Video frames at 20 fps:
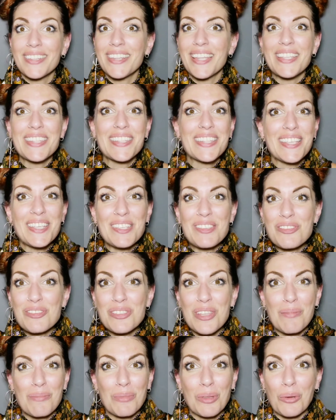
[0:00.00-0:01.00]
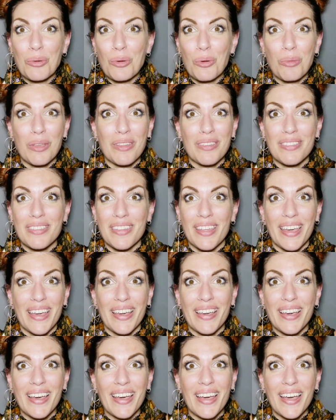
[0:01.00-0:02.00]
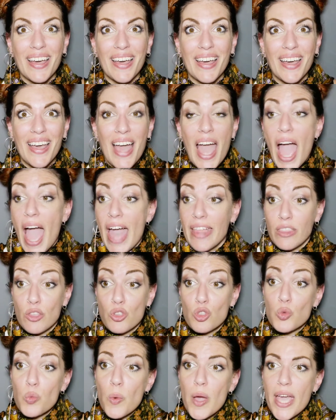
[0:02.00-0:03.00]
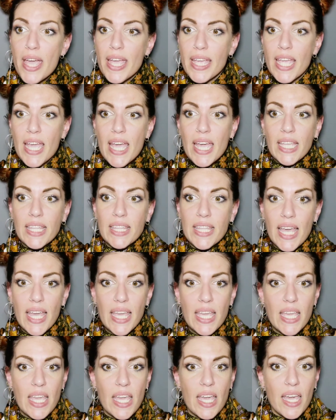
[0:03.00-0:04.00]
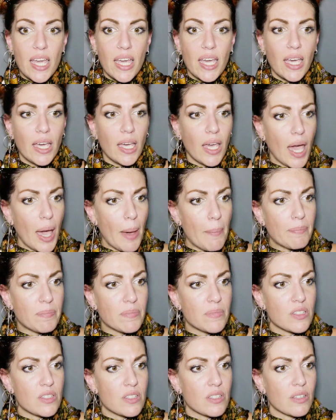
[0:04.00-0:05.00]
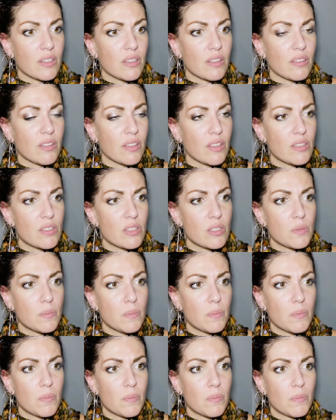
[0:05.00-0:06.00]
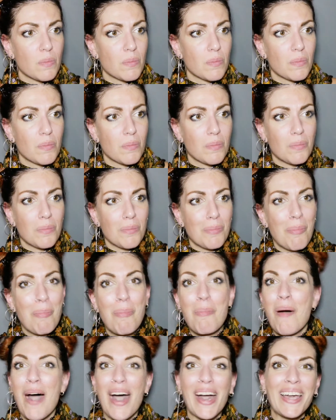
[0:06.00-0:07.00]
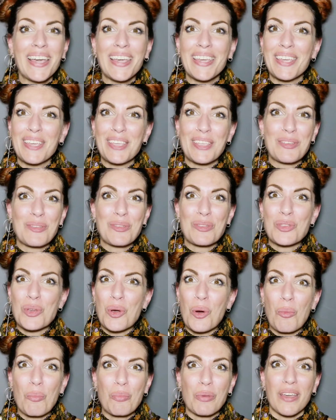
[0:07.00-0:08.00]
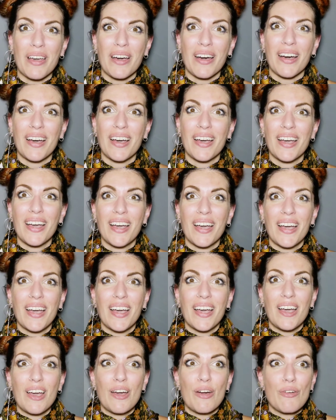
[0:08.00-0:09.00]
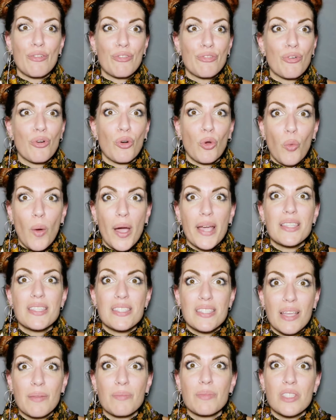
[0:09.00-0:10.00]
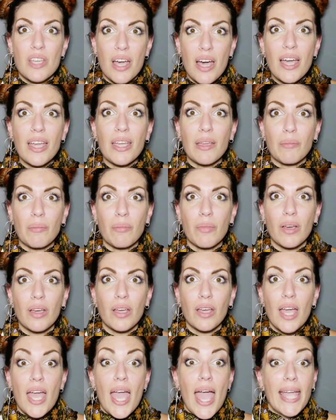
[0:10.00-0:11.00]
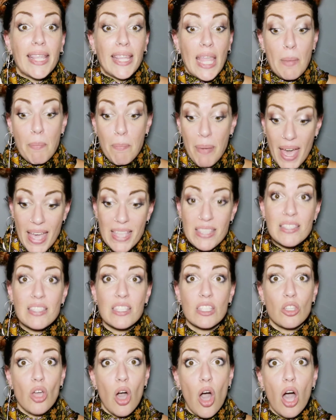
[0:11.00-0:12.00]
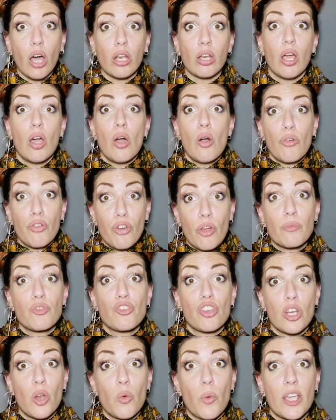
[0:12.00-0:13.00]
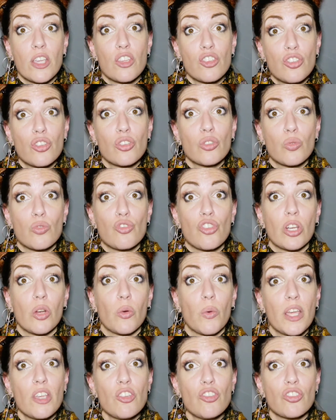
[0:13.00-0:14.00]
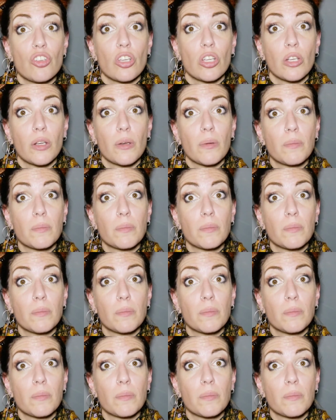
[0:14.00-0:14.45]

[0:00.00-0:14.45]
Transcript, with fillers: they teach them the grooming thing. And this way, they kept this funky utopia for quite some time. And they pass it on from generation to generation